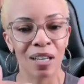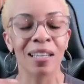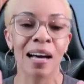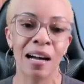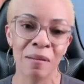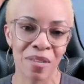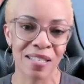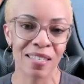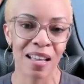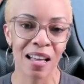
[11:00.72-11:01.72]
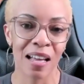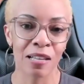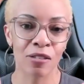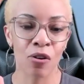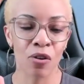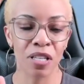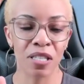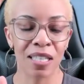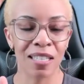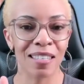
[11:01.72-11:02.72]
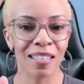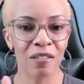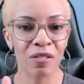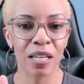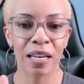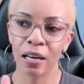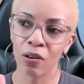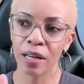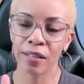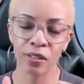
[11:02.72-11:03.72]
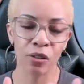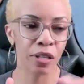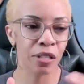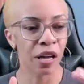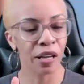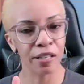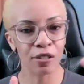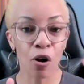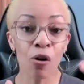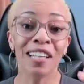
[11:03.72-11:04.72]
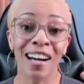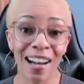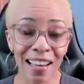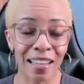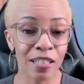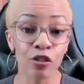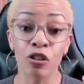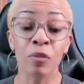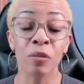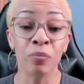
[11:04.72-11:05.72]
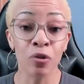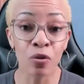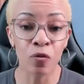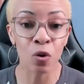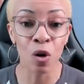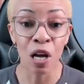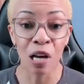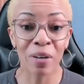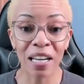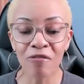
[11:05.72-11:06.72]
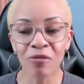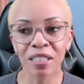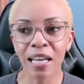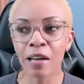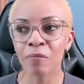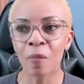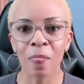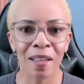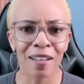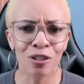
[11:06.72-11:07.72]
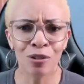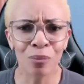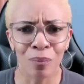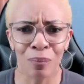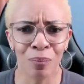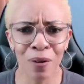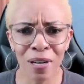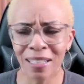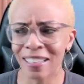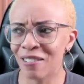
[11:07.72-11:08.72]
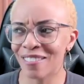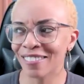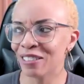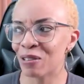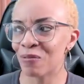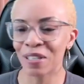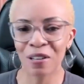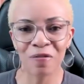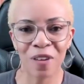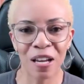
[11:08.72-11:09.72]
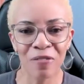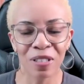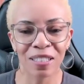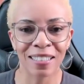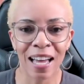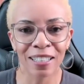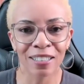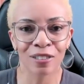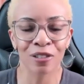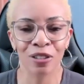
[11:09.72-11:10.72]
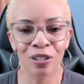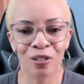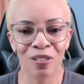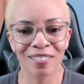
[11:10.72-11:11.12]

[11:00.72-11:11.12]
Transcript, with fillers: alignments. So it's it's a give and take. Okay, so let's let's go on a hike and it's going to be mm-hmm. beautiful. but even with that, shoot, bring along, you know, one of your favorite snacks or, you know,